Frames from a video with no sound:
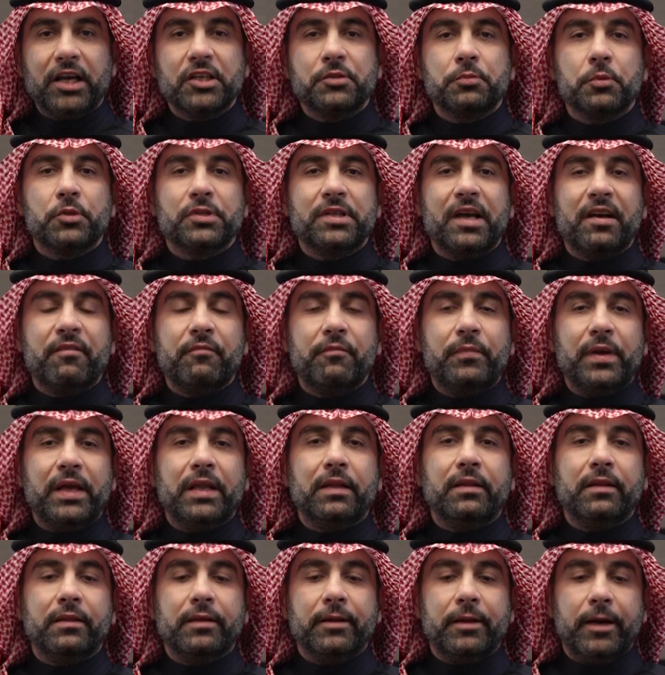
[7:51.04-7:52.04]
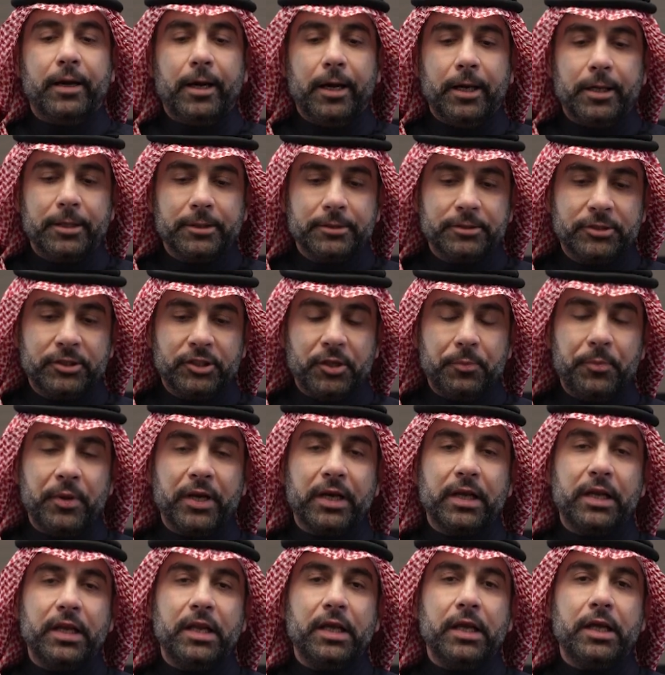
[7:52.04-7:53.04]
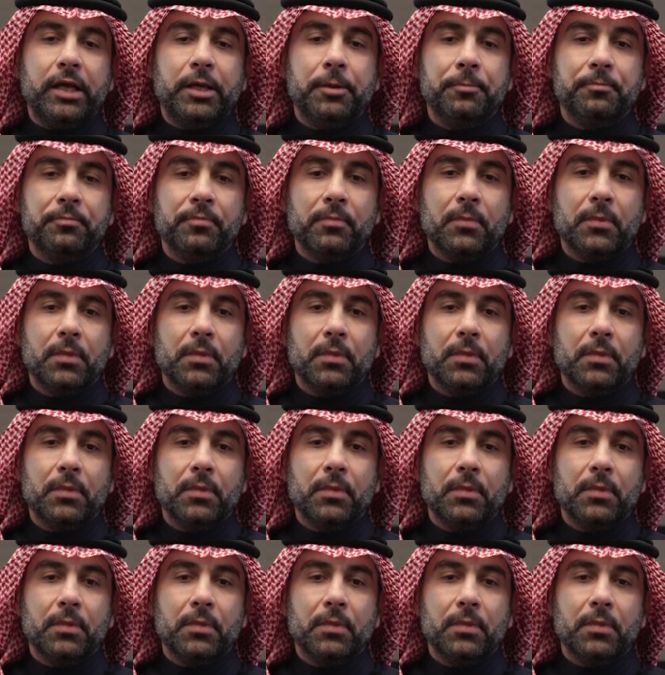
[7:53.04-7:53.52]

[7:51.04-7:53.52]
Expos have been typically